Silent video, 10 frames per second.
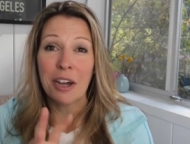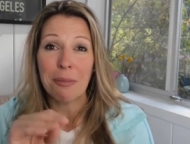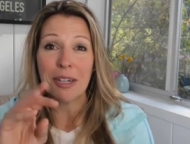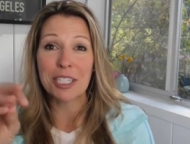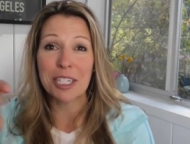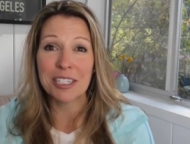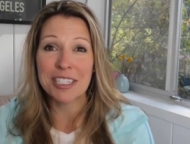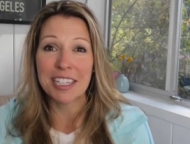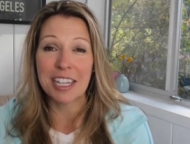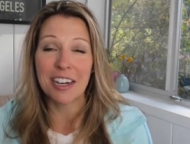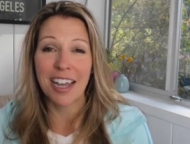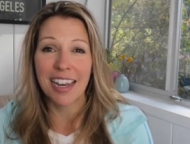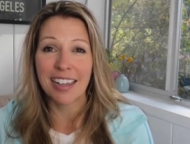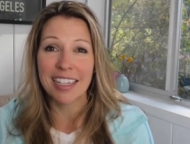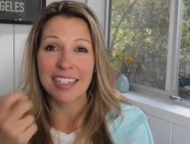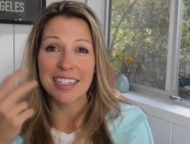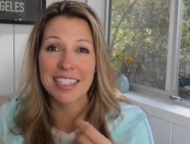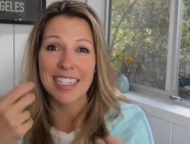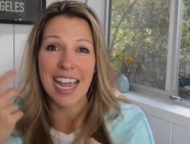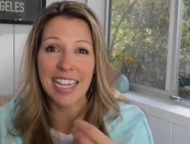Munching all day long, kind of like a little
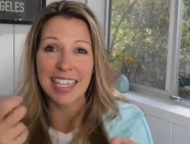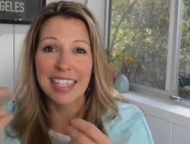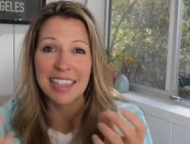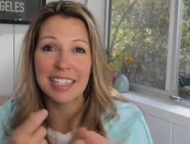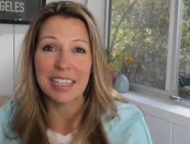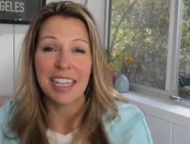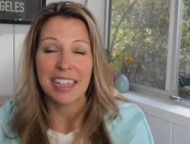snacky, little